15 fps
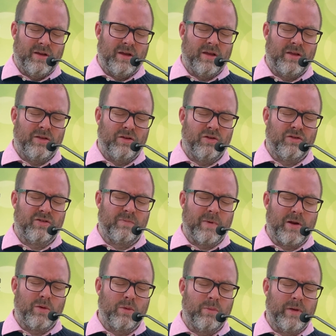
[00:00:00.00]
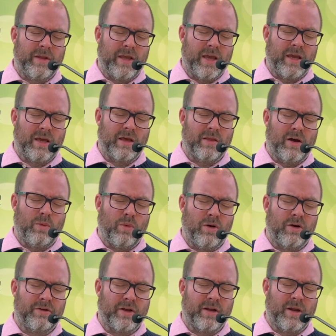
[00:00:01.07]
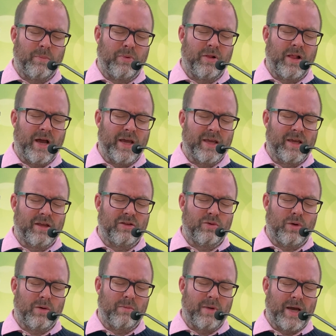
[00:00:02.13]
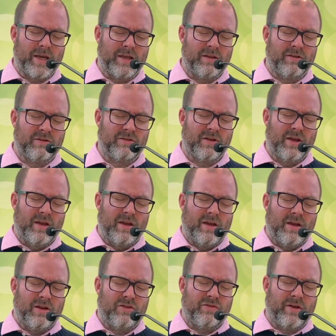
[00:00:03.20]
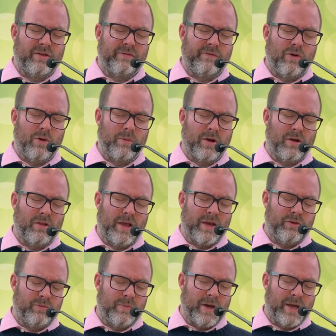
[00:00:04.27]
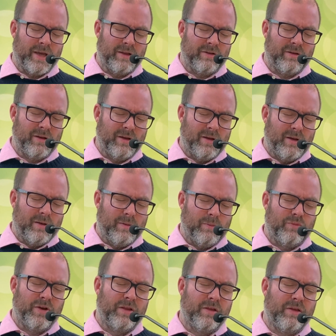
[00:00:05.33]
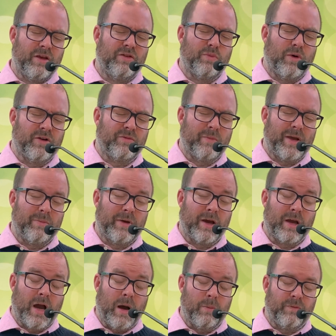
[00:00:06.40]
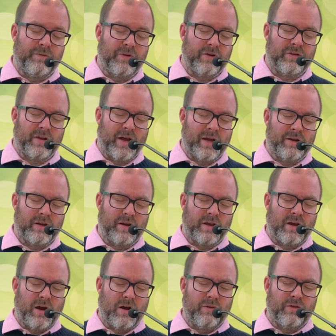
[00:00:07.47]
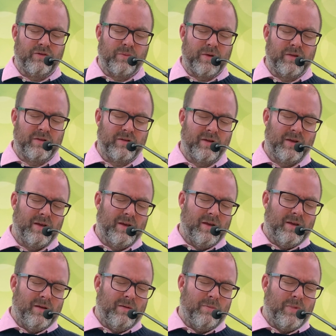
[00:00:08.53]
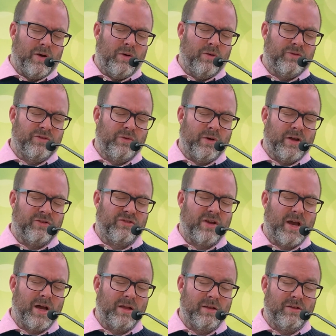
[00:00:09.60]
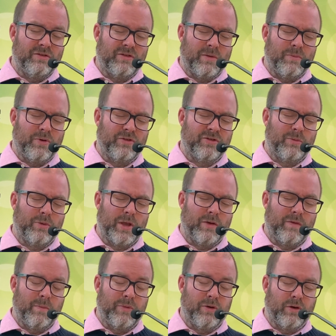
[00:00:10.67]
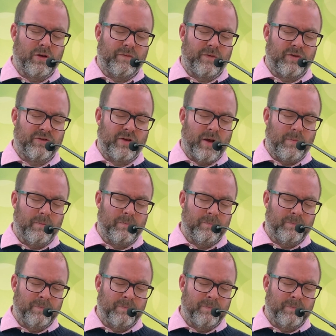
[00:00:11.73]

and that your spirit would be taking that word and applying it to our minds and transforming our lives by it. Pray that these words might be a comfort and an encouragement, but also a challenge and possibly a rebuke for some.